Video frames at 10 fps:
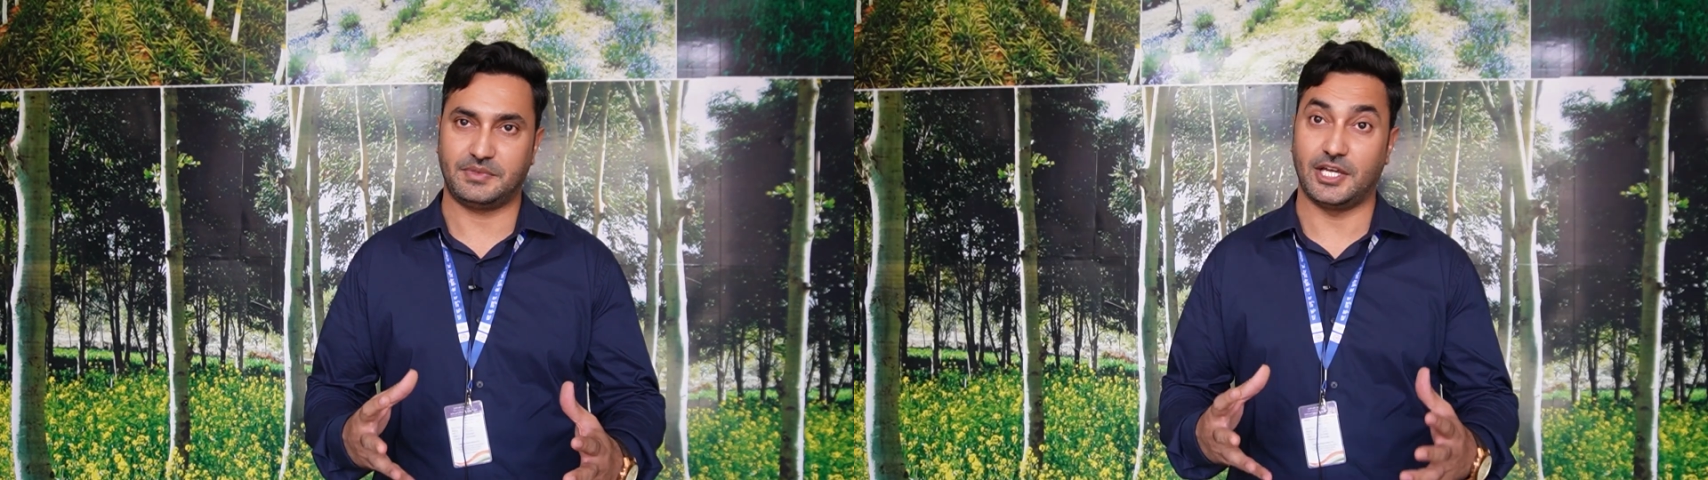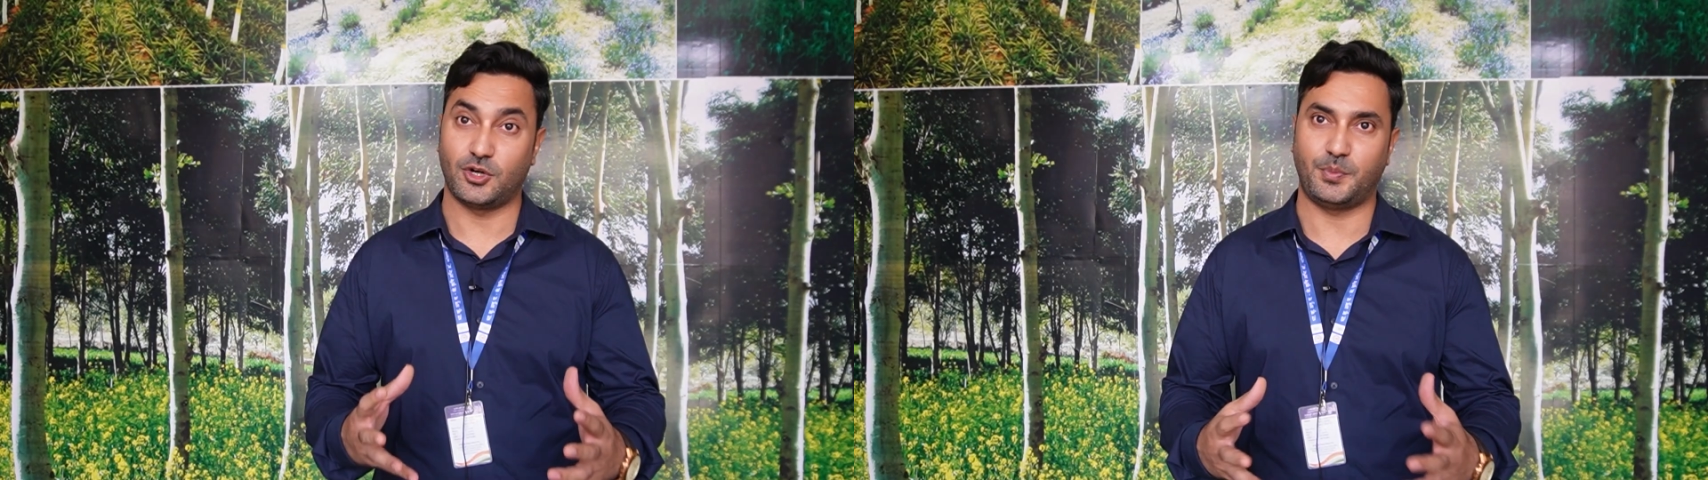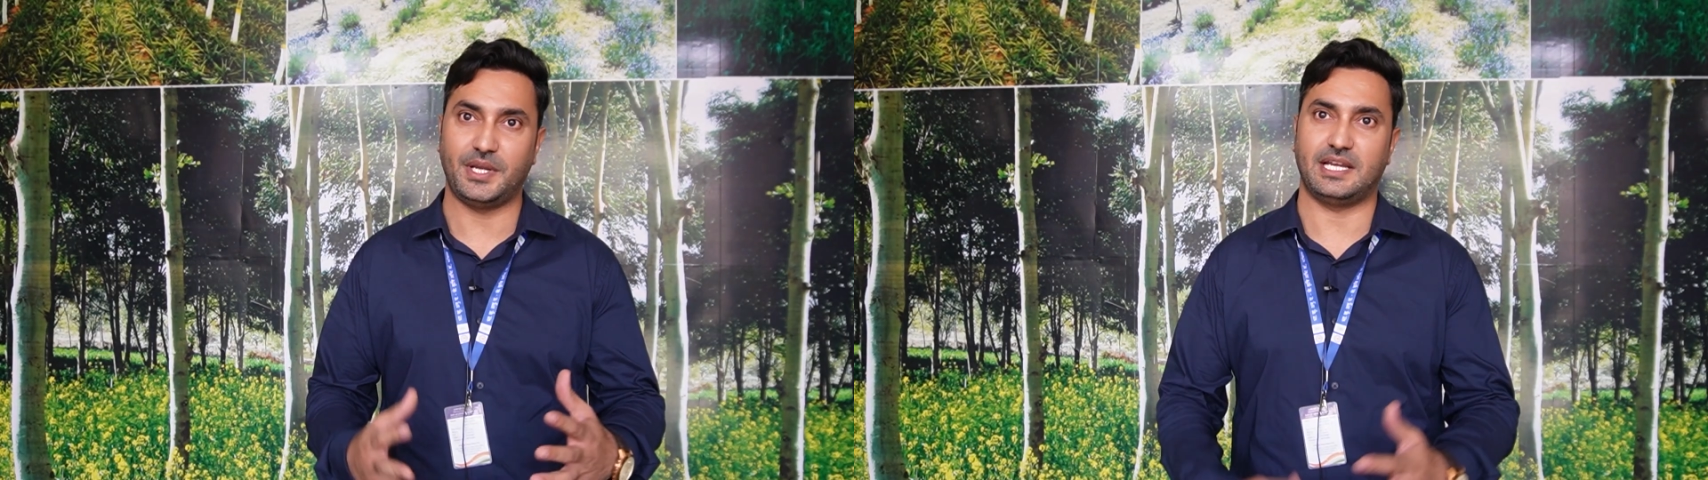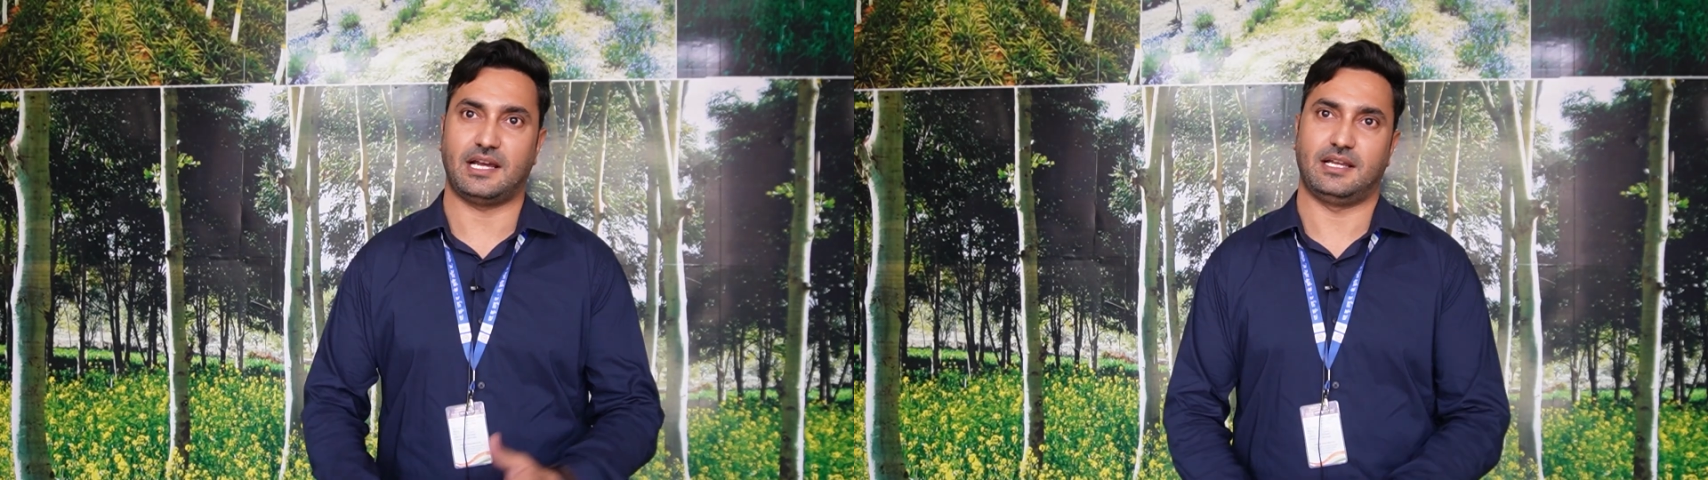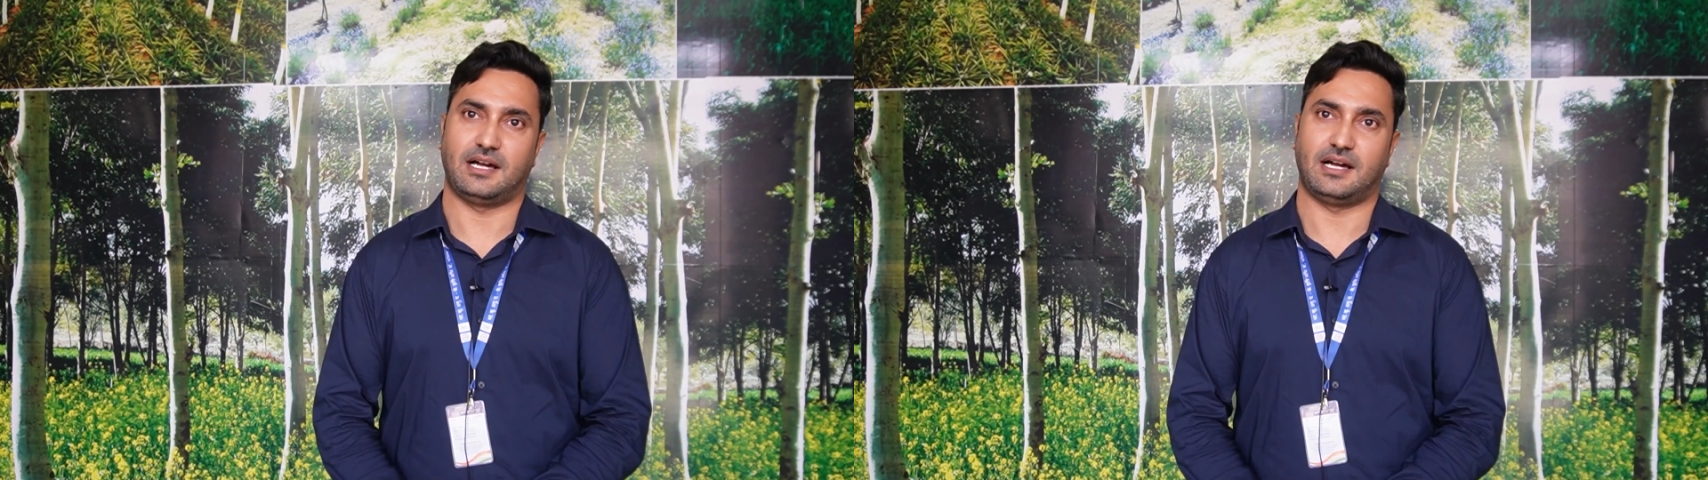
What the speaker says: canopy